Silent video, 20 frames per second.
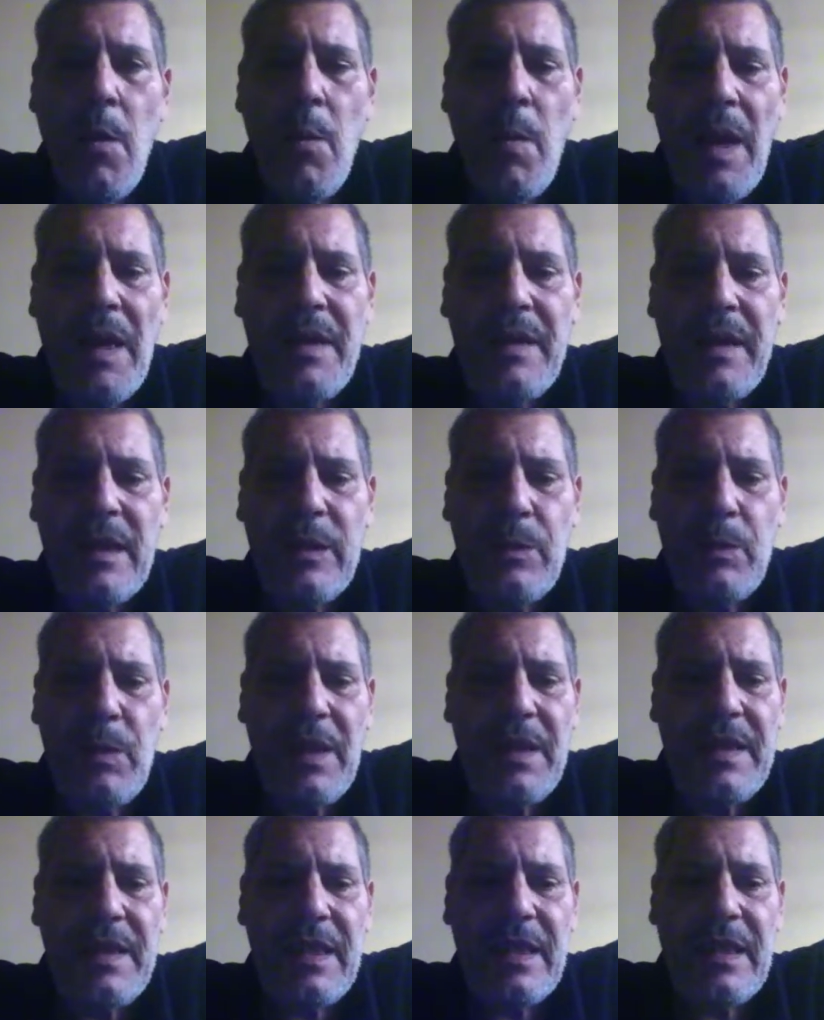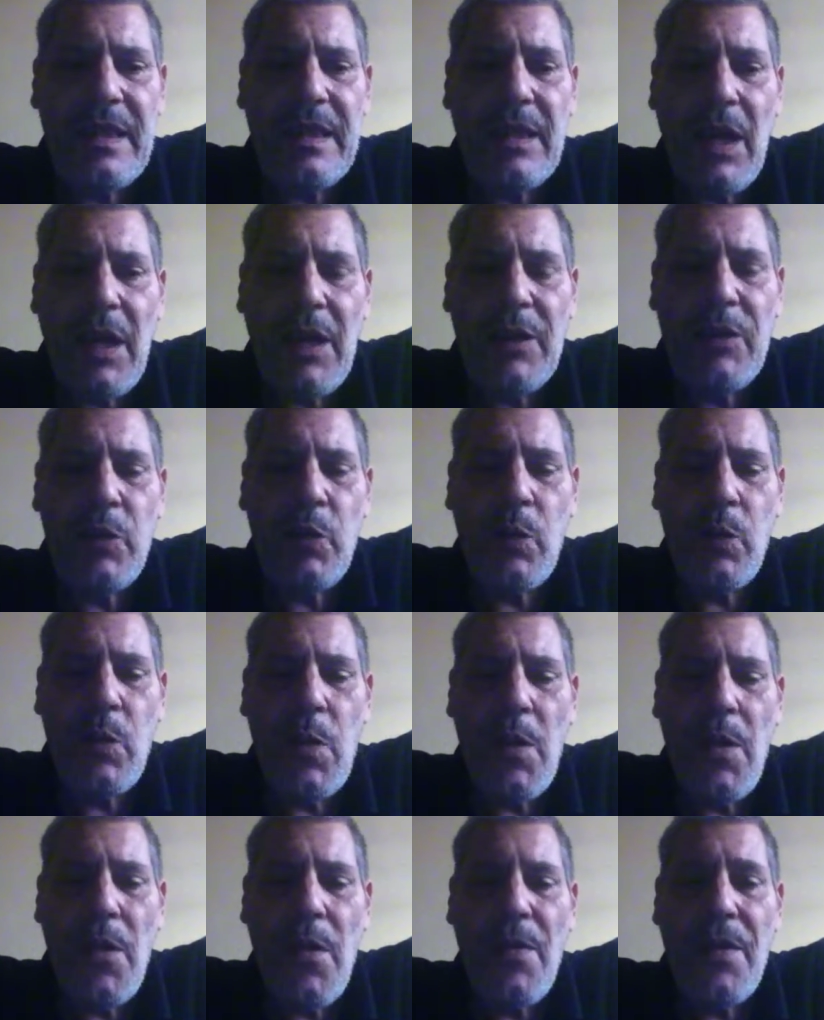by the explicit
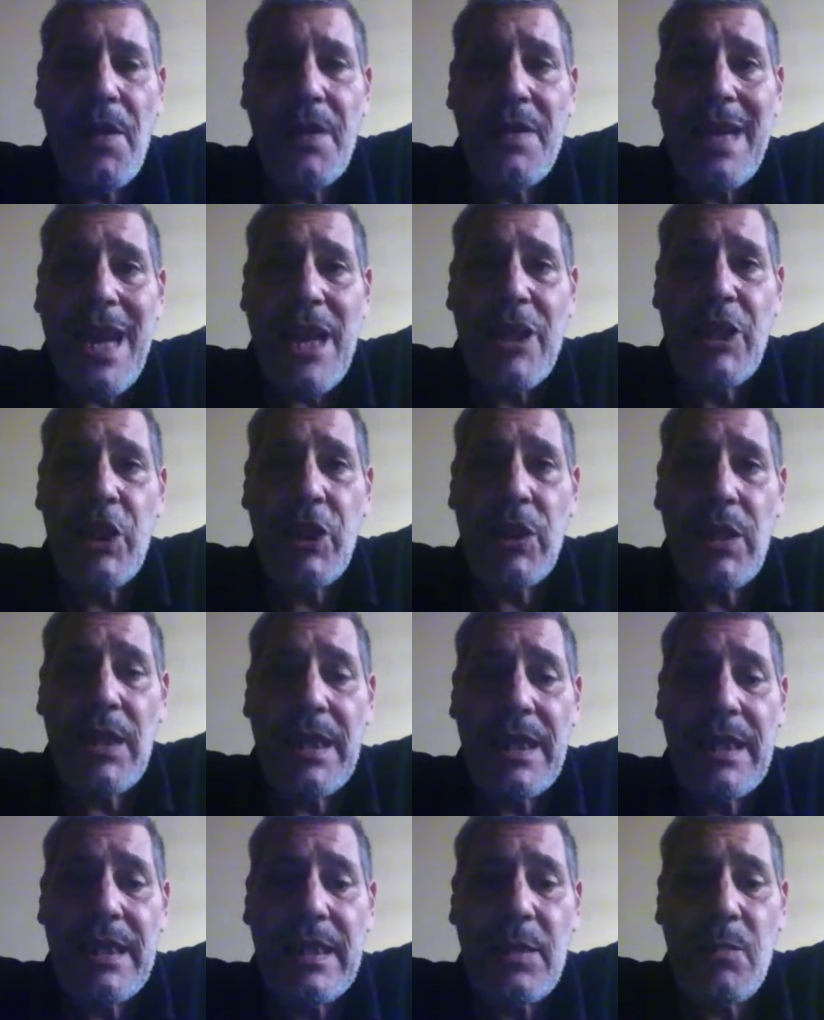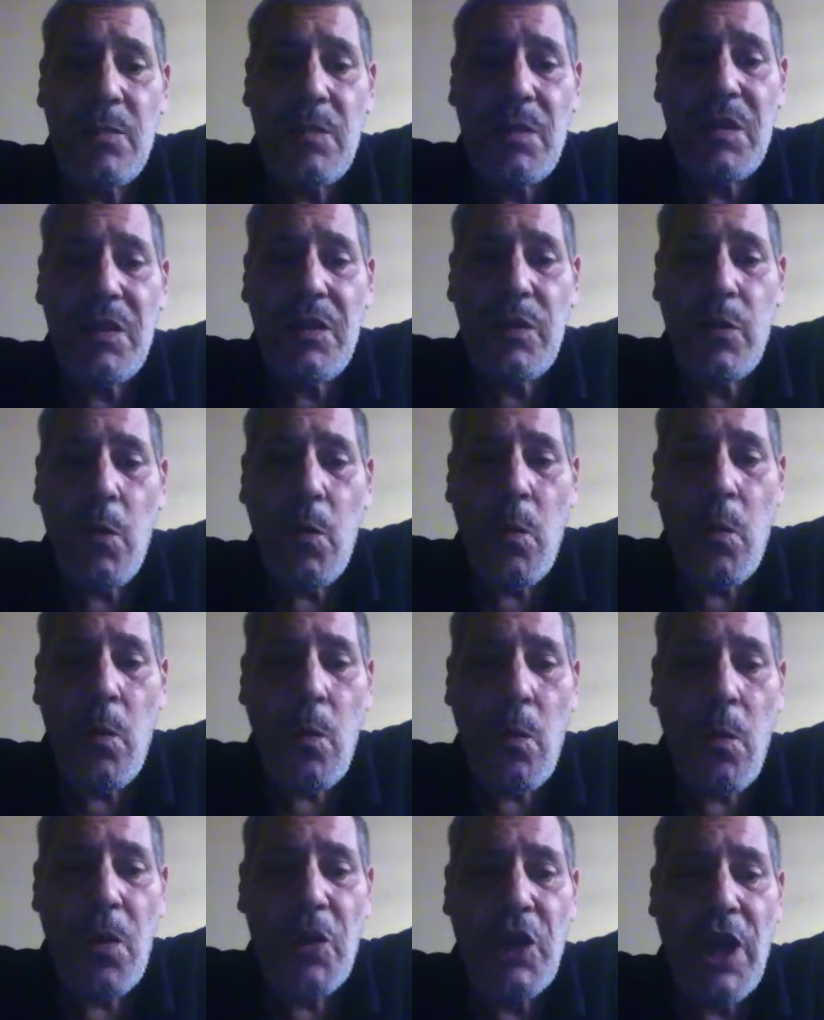title, "The Nationalisms
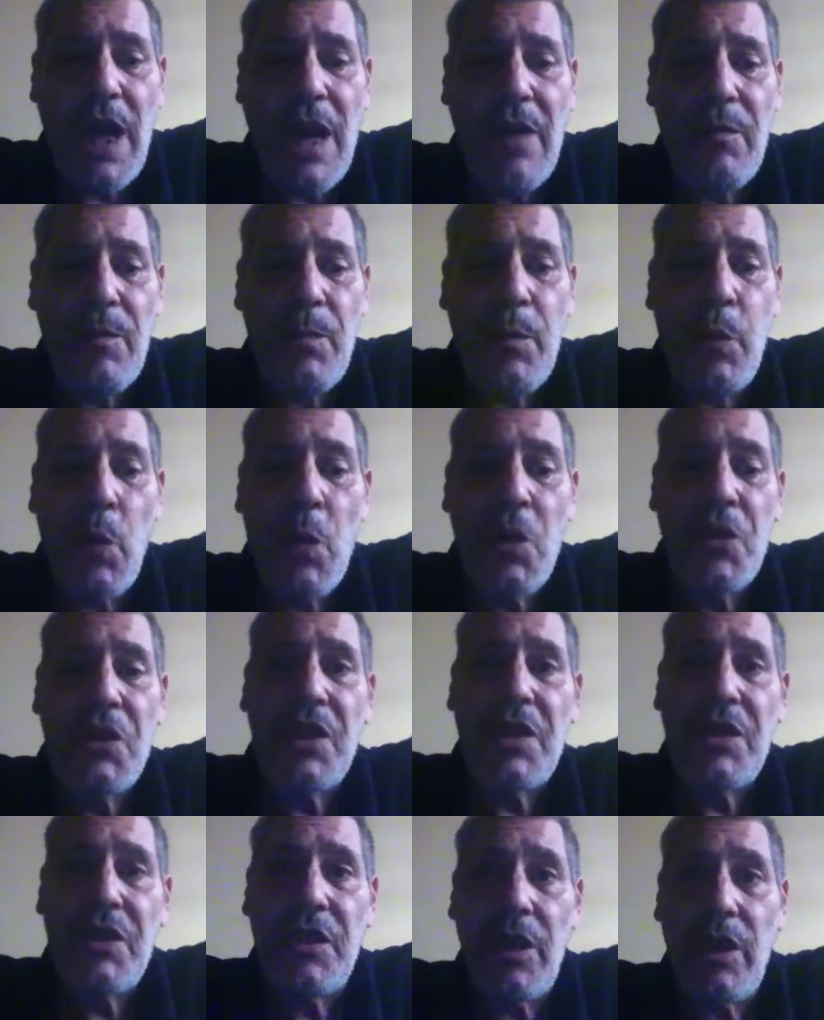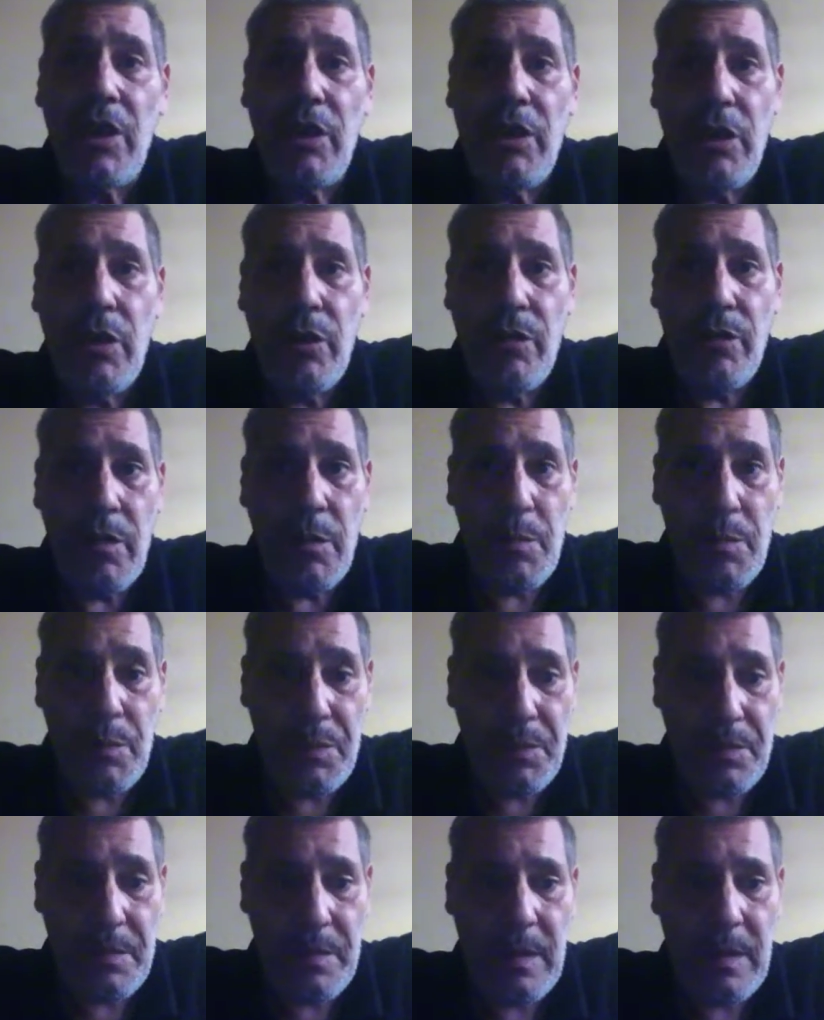Which Have Poisoned Europe."